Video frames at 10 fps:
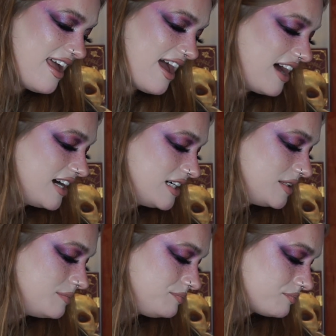
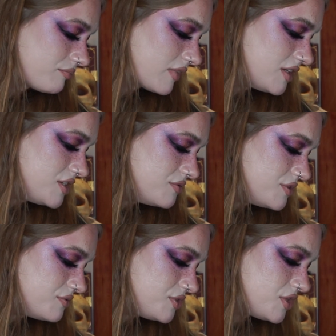Um, do,
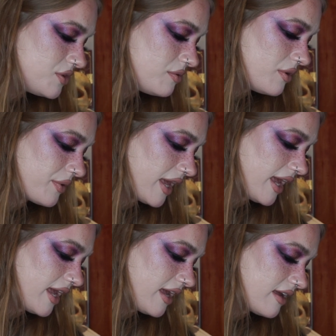do, do.
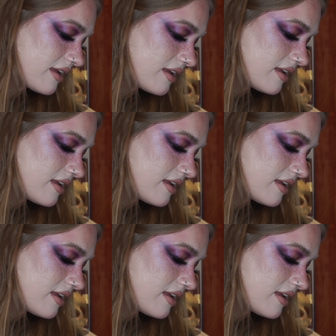Okay.